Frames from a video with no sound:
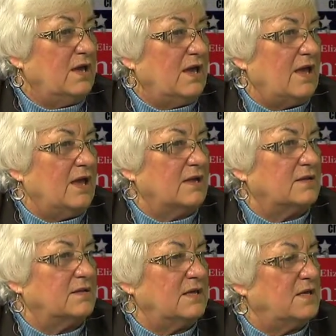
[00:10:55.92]

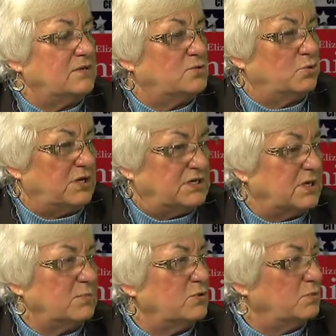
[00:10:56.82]
and they tweaked
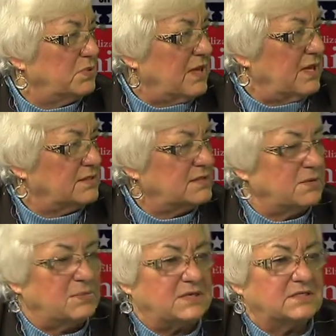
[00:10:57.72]
some of their plans. They
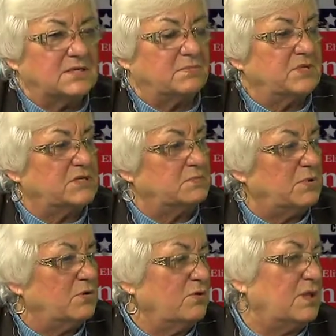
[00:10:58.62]
made some things
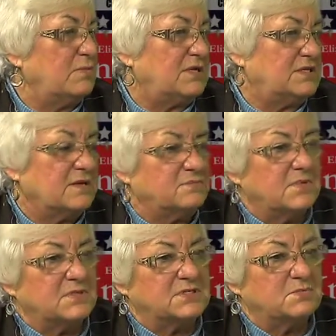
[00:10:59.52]
bigger, they made some
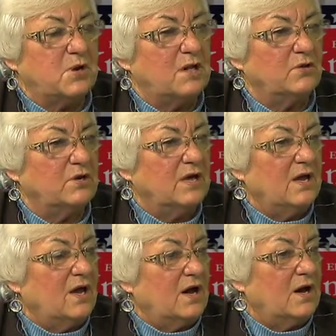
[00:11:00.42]
things smaller.
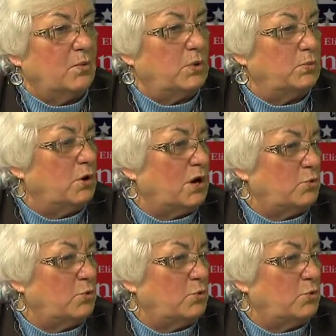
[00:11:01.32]
We were all